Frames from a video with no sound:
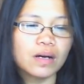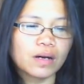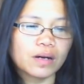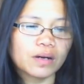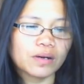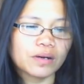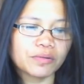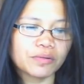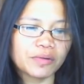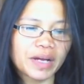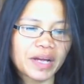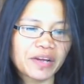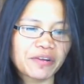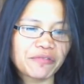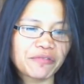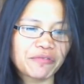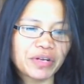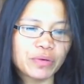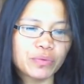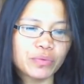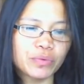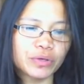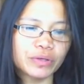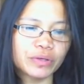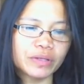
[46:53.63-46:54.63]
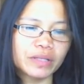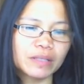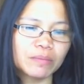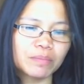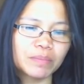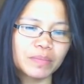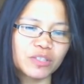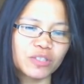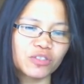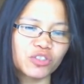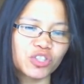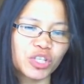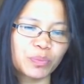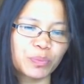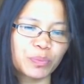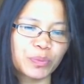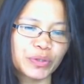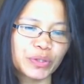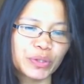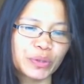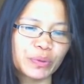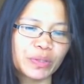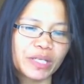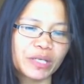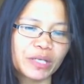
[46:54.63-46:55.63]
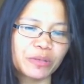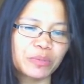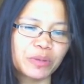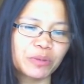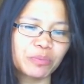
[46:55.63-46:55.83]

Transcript: Ray, would it be cheaper to live